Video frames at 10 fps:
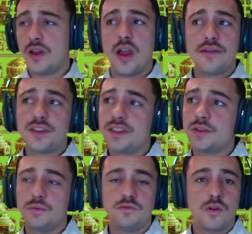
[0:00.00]
ever since
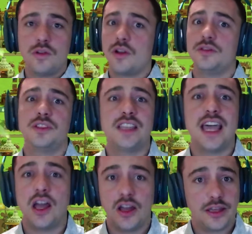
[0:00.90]
Roller Coaster
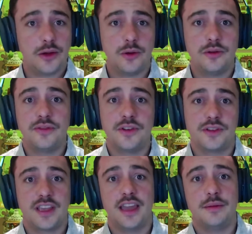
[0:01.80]
Tycoon first
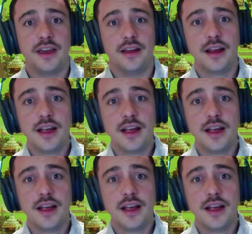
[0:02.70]
came out.